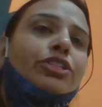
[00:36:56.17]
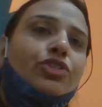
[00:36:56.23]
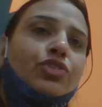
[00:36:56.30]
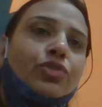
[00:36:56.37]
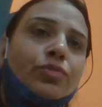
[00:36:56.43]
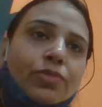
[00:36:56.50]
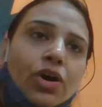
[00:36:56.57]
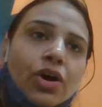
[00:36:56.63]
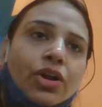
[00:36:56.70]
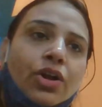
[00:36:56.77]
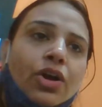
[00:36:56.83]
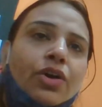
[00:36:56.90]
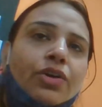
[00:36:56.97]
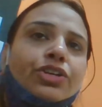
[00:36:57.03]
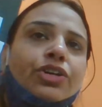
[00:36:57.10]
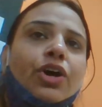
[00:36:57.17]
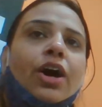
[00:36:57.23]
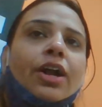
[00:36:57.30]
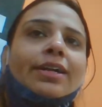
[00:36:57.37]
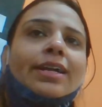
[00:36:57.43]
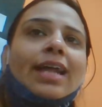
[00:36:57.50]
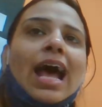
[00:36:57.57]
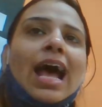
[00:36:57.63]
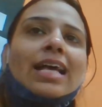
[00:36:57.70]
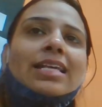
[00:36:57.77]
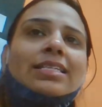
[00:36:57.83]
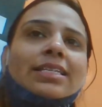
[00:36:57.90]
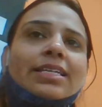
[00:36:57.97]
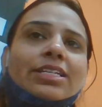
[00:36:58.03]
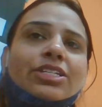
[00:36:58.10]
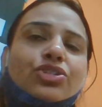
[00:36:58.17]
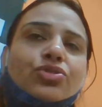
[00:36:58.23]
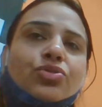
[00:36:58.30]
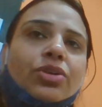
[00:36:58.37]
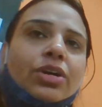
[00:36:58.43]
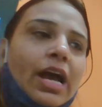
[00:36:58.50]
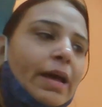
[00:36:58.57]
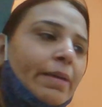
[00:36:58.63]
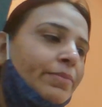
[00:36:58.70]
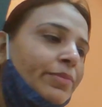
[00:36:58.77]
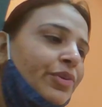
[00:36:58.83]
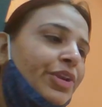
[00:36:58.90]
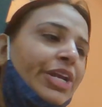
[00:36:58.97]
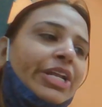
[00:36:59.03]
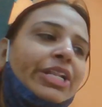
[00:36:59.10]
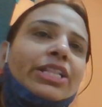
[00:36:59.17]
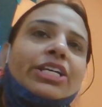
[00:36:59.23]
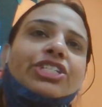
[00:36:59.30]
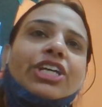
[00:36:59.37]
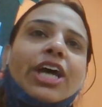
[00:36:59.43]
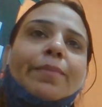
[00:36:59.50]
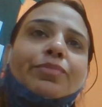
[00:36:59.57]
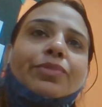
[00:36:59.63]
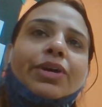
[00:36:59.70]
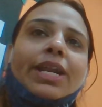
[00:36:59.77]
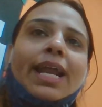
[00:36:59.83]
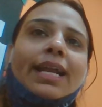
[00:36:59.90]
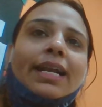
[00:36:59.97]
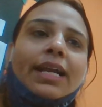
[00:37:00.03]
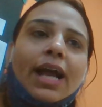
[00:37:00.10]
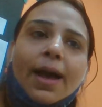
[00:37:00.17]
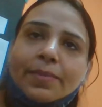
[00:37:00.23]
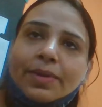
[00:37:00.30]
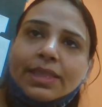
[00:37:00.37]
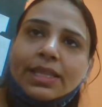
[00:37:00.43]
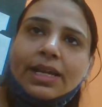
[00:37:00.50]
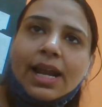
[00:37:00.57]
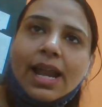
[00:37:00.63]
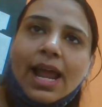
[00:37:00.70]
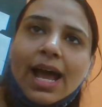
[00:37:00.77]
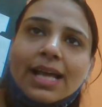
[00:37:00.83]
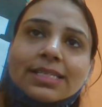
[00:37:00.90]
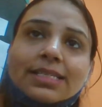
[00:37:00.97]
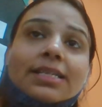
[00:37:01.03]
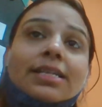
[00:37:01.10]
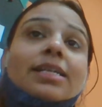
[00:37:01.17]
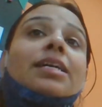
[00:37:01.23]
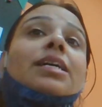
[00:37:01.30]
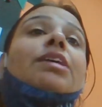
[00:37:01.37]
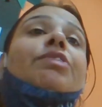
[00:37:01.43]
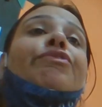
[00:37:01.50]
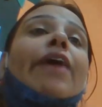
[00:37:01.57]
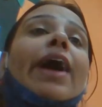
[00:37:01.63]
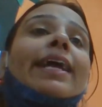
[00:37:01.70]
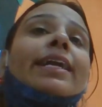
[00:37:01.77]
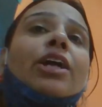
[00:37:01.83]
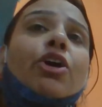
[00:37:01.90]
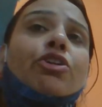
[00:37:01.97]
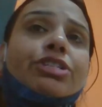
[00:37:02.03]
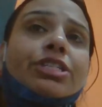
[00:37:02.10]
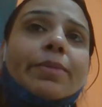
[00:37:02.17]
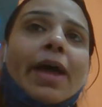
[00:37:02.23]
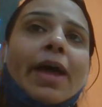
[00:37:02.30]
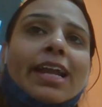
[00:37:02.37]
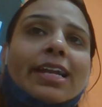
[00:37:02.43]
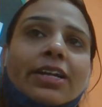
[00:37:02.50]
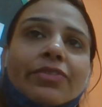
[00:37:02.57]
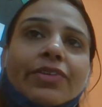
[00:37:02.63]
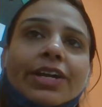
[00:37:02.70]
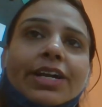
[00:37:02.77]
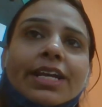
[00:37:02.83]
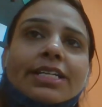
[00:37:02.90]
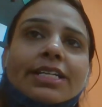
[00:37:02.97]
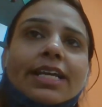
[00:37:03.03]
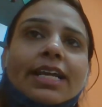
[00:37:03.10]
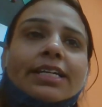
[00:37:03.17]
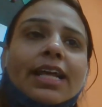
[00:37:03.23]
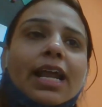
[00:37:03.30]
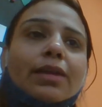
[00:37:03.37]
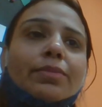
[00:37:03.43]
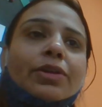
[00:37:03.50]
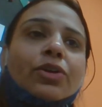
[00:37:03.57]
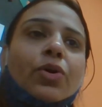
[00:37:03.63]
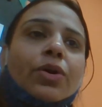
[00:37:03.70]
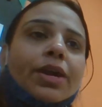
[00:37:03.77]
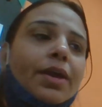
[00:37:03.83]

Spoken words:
tomorrow your task is to come read the chapter and come in the class, find out some activities and tell me, okay